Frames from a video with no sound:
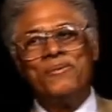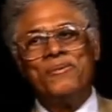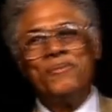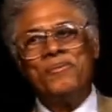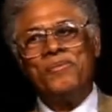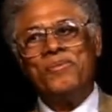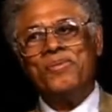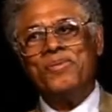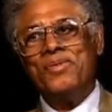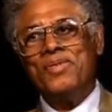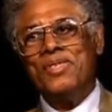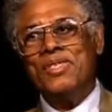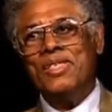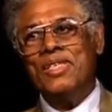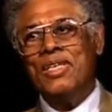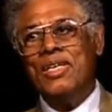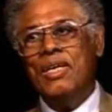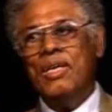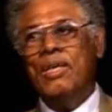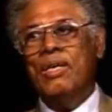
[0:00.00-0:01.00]
Very
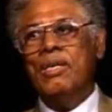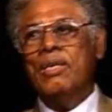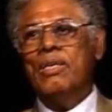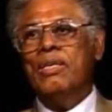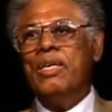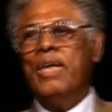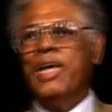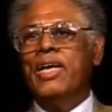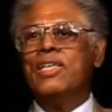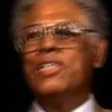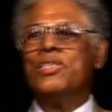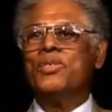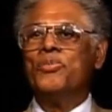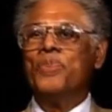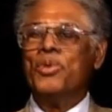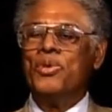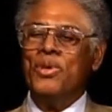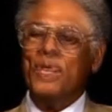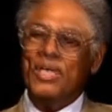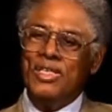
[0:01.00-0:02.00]
optimistic?
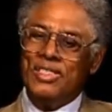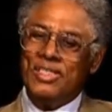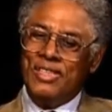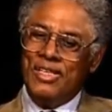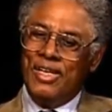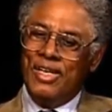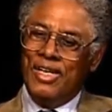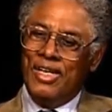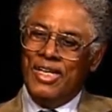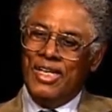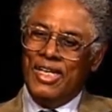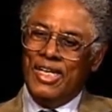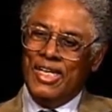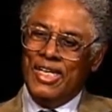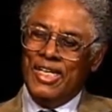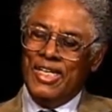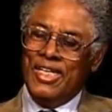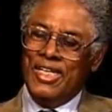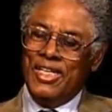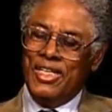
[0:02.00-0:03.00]
Yes, because uh,
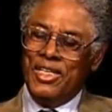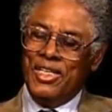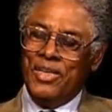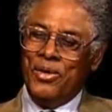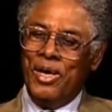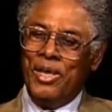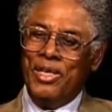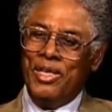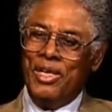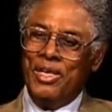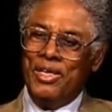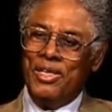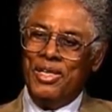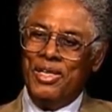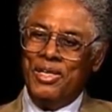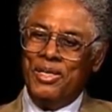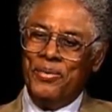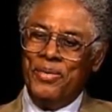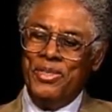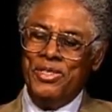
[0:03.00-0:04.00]
uh, there, are, there,
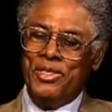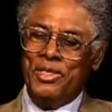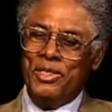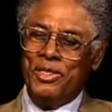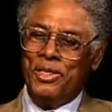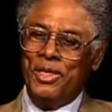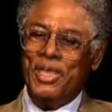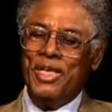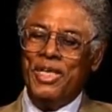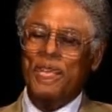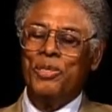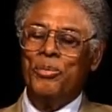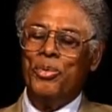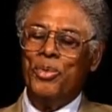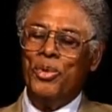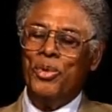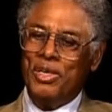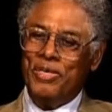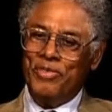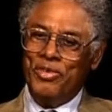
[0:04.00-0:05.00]
there is such a thing as a
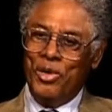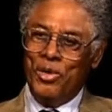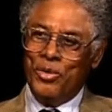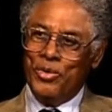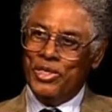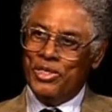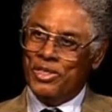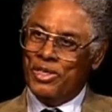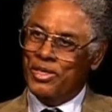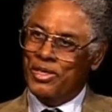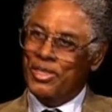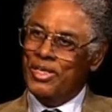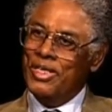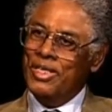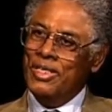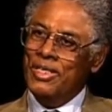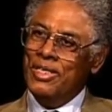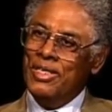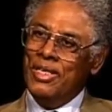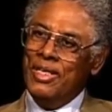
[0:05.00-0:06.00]
point of no
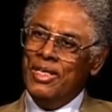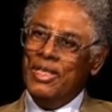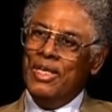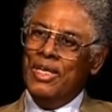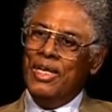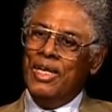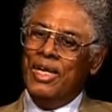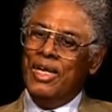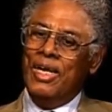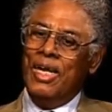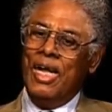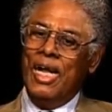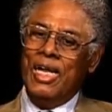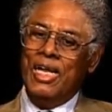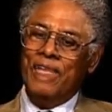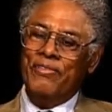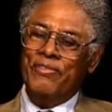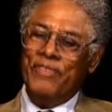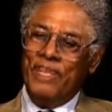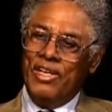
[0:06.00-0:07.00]
return. Uh,
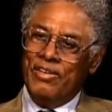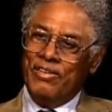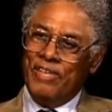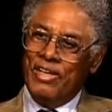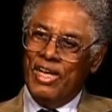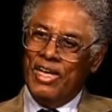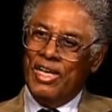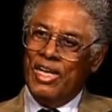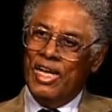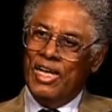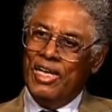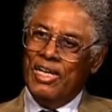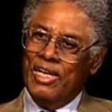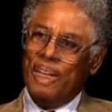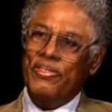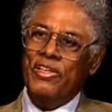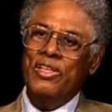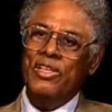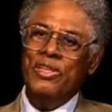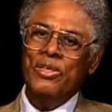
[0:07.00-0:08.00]
and if, if and, and
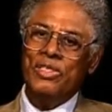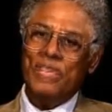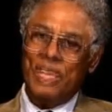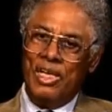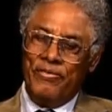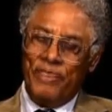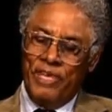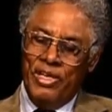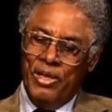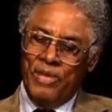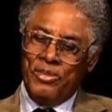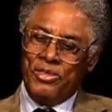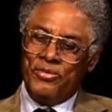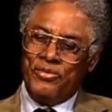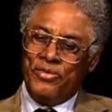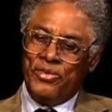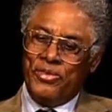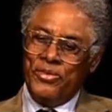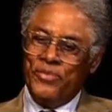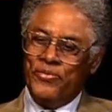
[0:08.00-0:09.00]
if in those if in
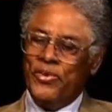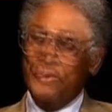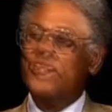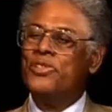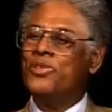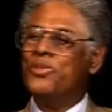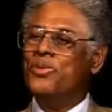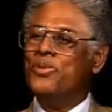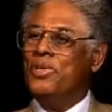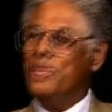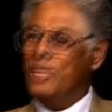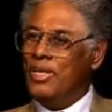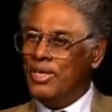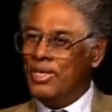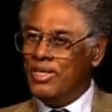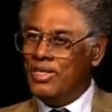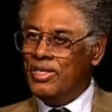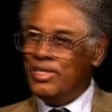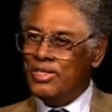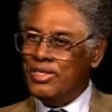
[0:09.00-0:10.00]
those two, first two
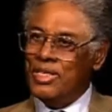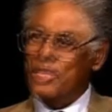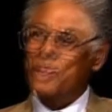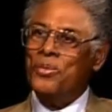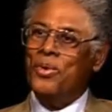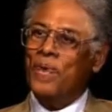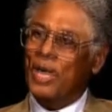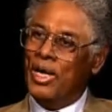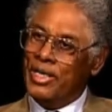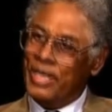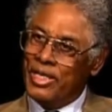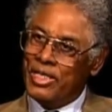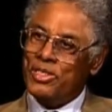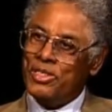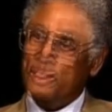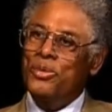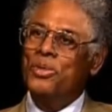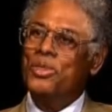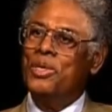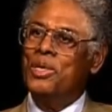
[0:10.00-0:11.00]
years Iran
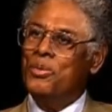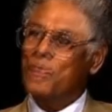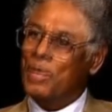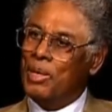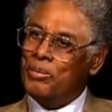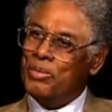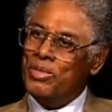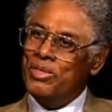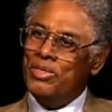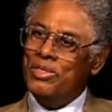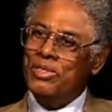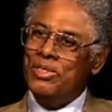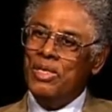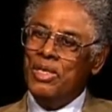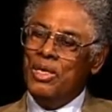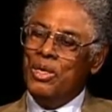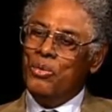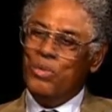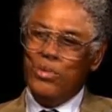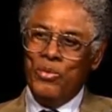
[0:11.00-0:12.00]
gets nuclear
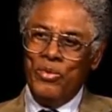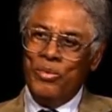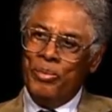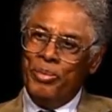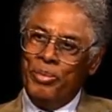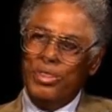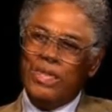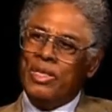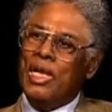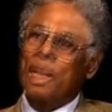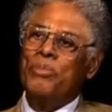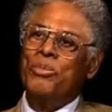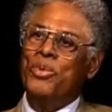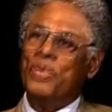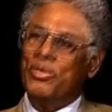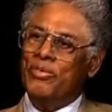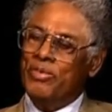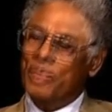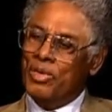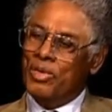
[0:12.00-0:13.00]
weapons, we will be at
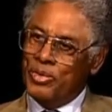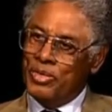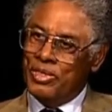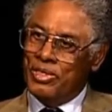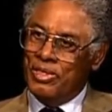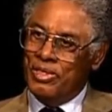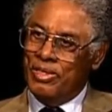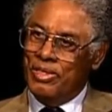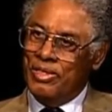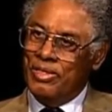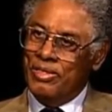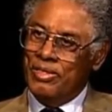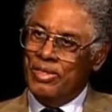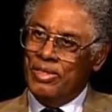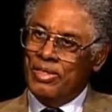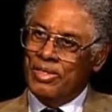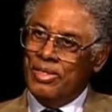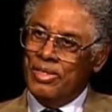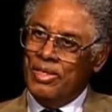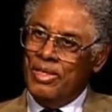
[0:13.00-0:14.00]
that point of no return,